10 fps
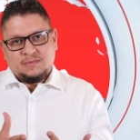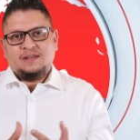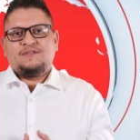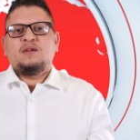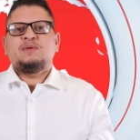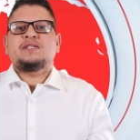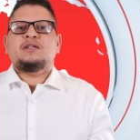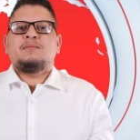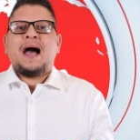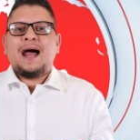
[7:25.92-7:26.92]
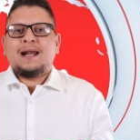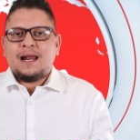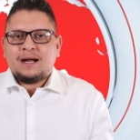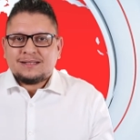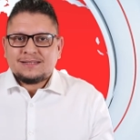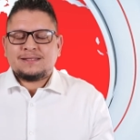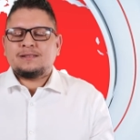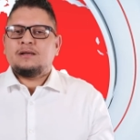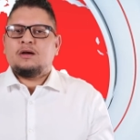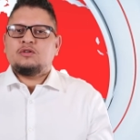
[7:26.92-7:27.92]
if there is some
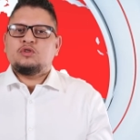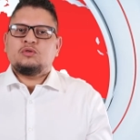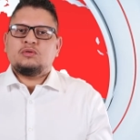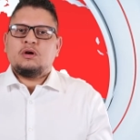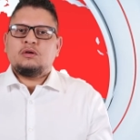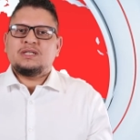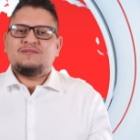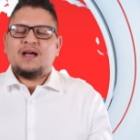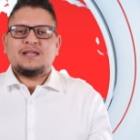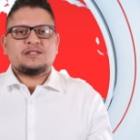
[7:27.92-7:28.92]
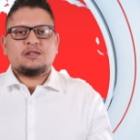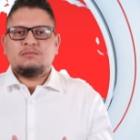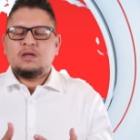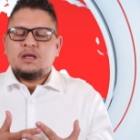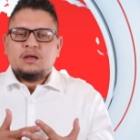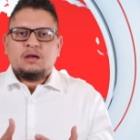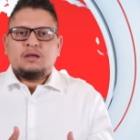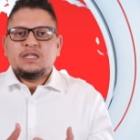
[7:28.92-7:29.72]
alerts on your uh, device, some uh,